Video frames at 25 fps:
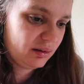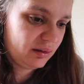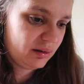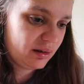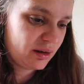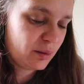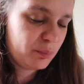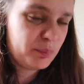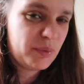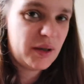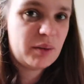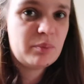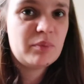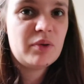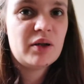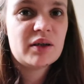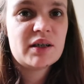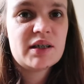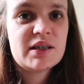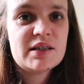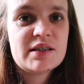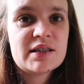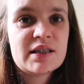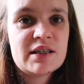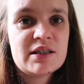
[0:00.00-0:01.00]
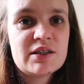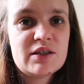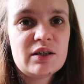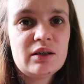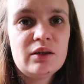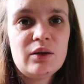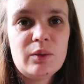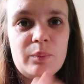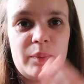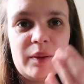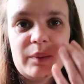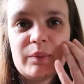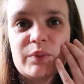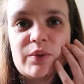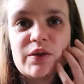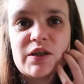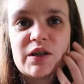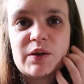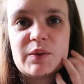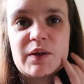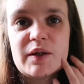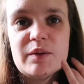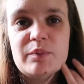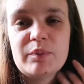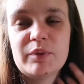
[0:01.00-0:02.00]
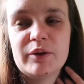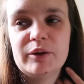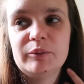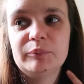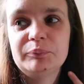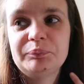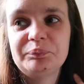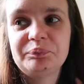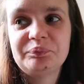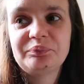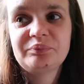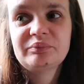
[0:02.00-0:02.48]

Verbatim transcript: like a big market to get into a lot of people do it but